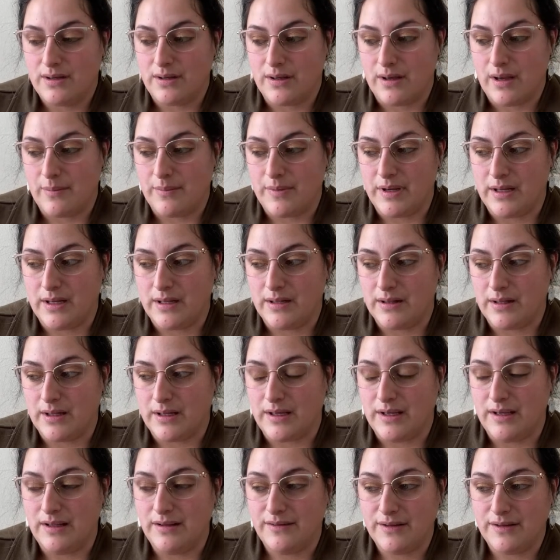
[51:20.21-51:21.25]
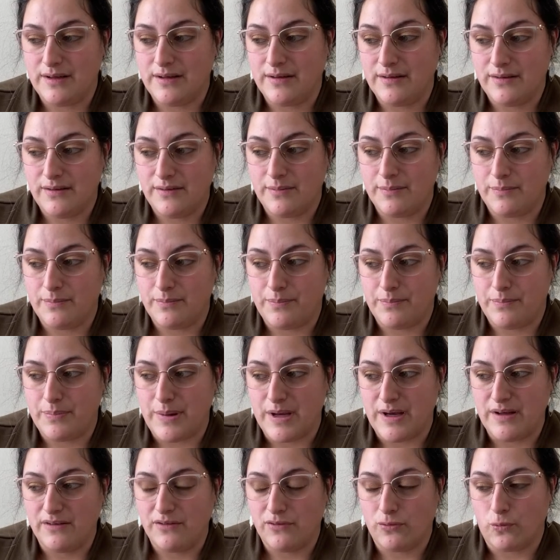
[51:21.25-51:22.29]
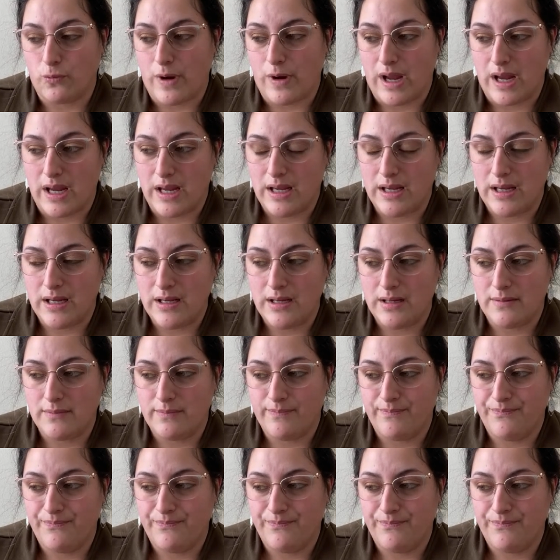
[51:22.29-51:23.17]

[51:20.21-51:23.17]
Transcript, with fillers: I mean, the easiest best way,